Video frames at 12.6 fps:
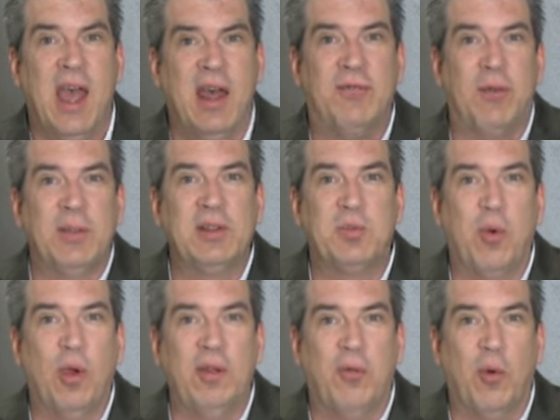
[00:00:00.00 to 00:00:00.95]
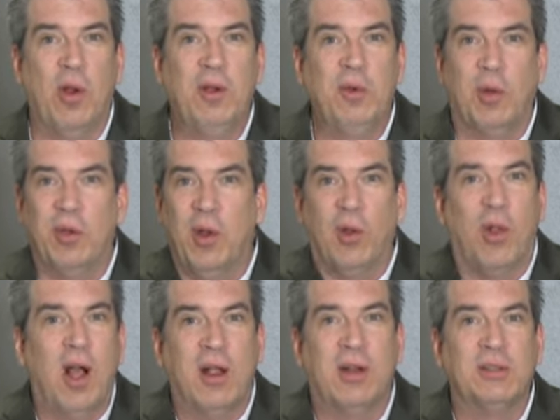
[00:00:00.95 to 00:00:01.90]
And from this point forward, you will no
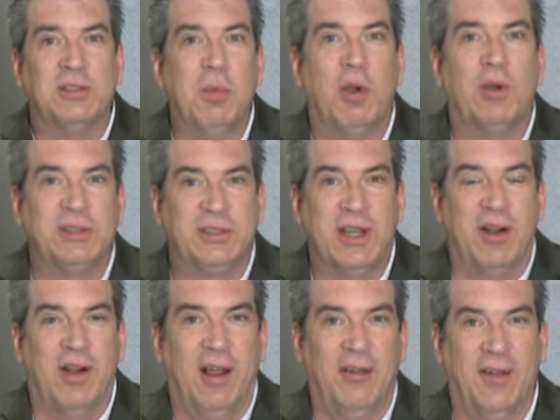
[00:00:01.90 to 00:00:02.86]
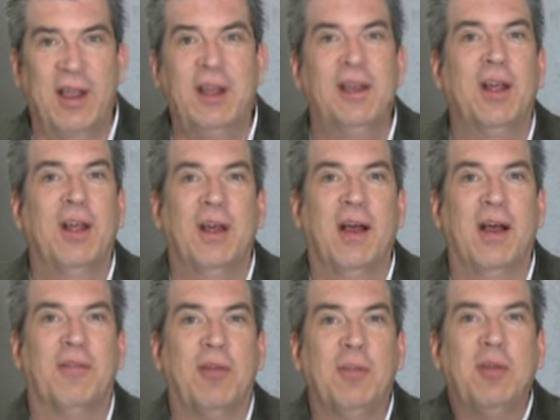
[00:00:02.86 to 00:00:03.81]
longer smoke a cigarette, right?
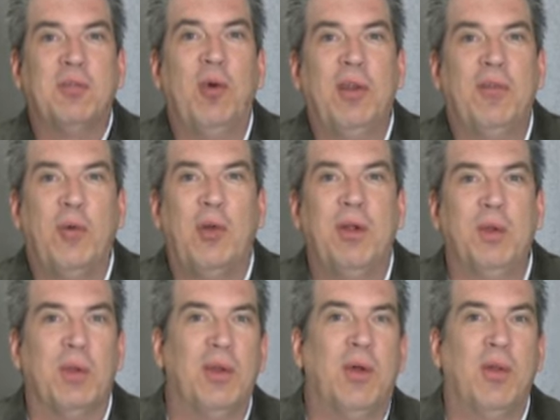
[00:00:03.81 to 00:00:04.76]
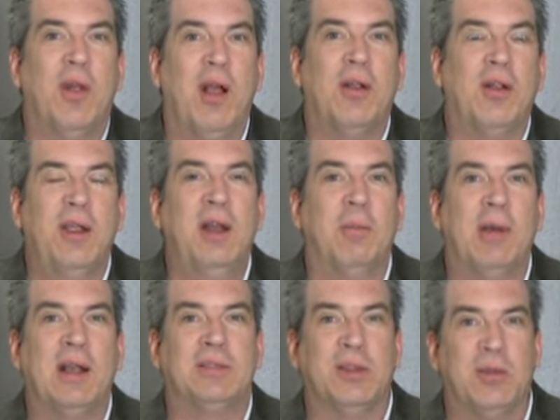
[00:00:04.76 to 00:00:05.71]
From this point forward, you will no longer eat a
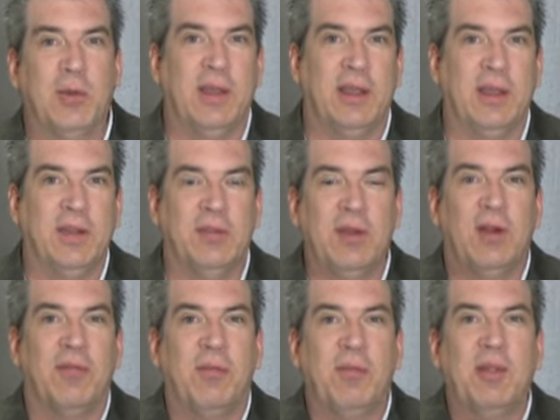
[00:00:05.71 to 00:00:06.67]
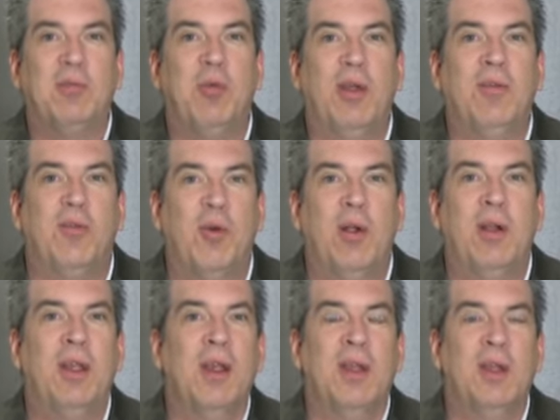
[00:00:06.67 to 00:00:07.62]
box of Twinkies. From this point
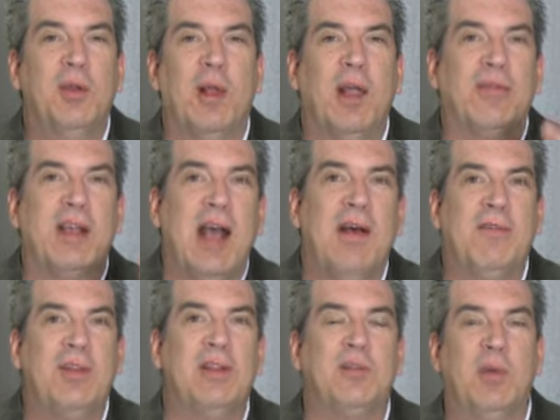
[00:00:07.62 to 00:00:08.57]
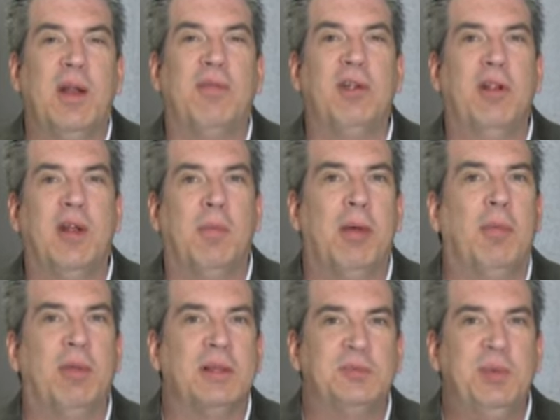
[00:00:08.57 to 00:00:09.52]
forward, you will have confidence whenever you're in a
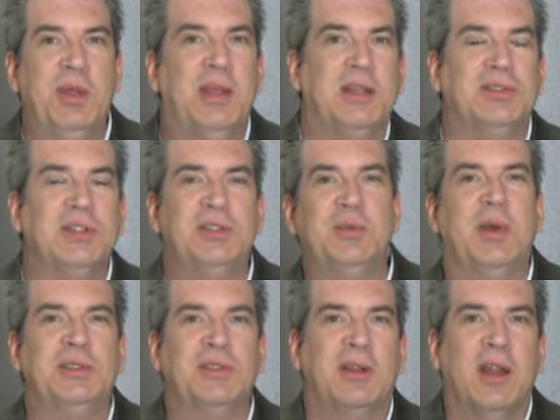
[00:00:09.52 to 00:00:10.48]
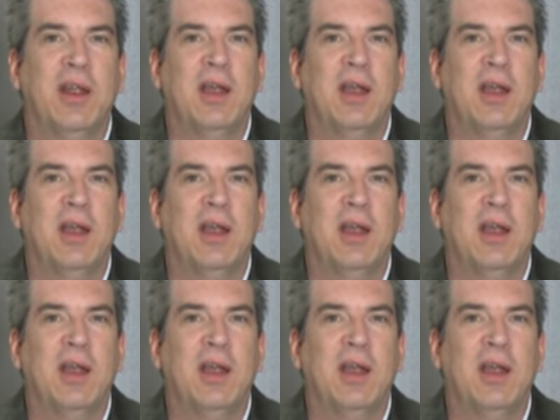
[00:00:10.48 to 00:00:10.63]
public speaking situation.